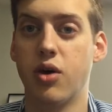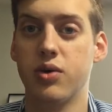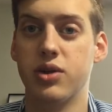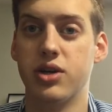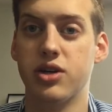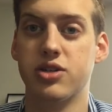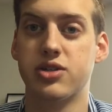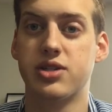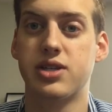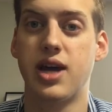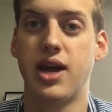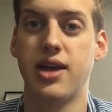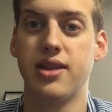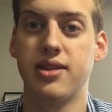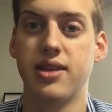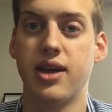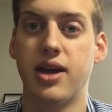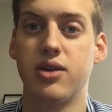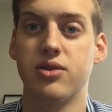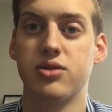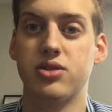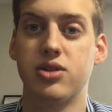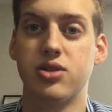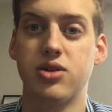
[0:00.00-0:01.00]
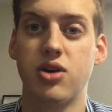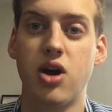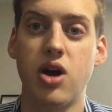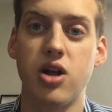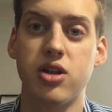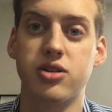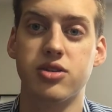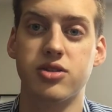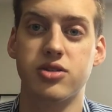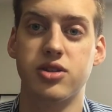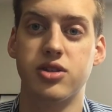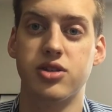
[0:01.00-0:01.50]
There's
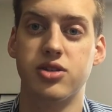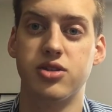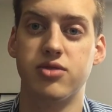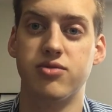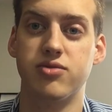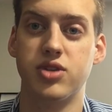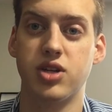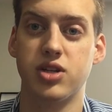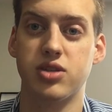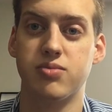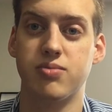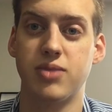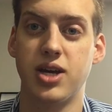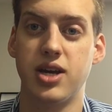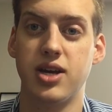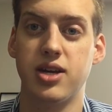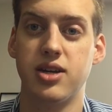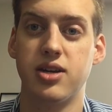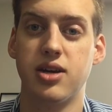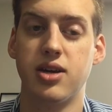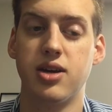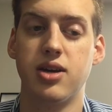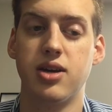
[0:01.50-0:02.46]
$10,000 that you've just made.